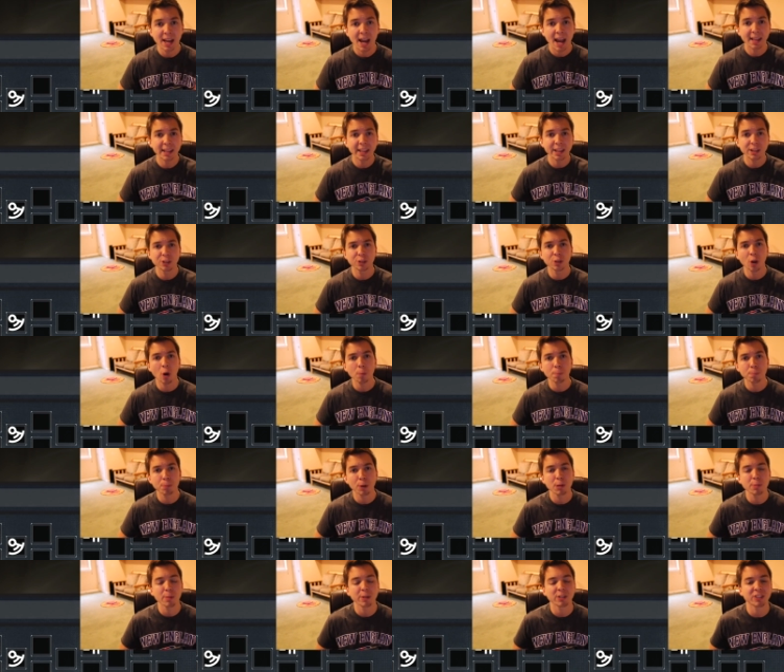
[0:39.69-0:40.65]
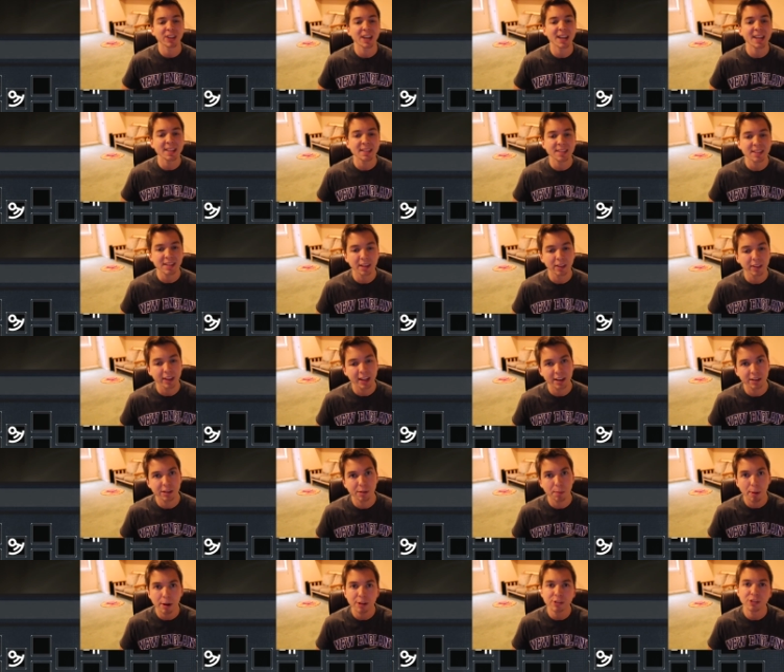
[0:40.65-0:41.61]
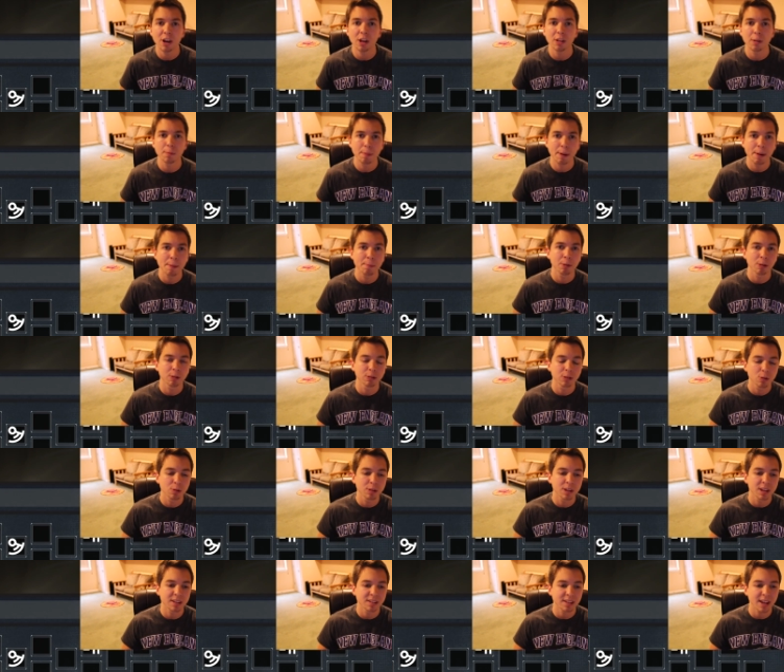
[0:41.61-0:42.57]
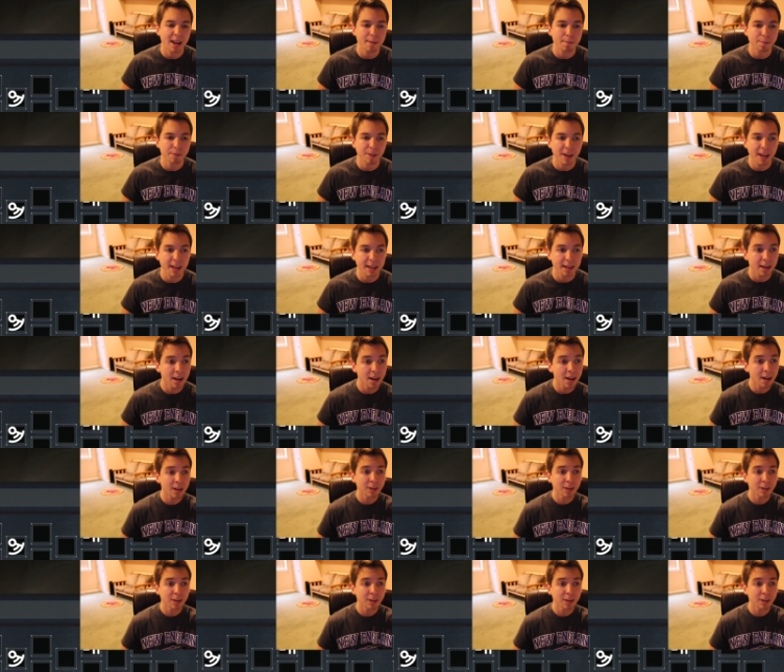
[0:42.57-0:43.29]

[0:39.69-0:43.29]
and they sold pretty much instantly because a bunch of other people are doing the same thing.